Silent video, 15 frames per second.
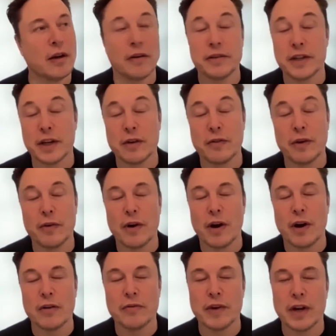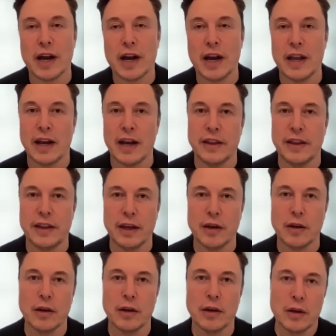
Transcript: obviously, I could be wrong, but I, I think